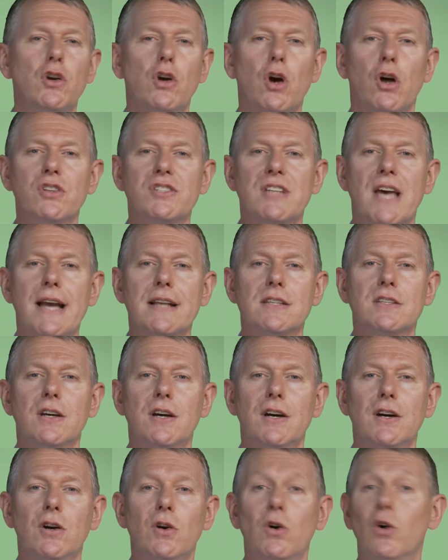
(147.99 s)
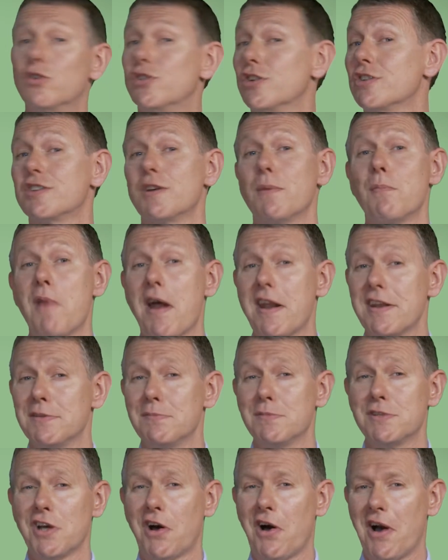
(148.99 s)
contact or just some
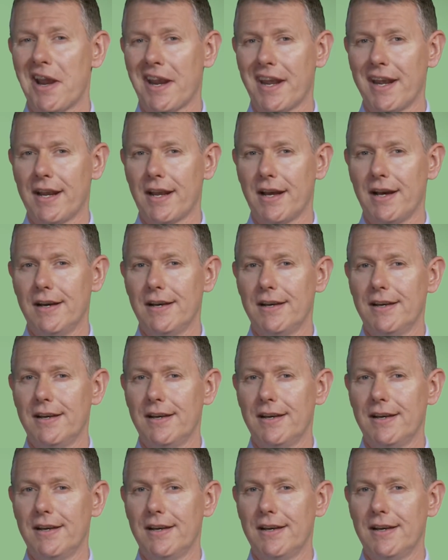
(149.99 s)
random tyre kicker.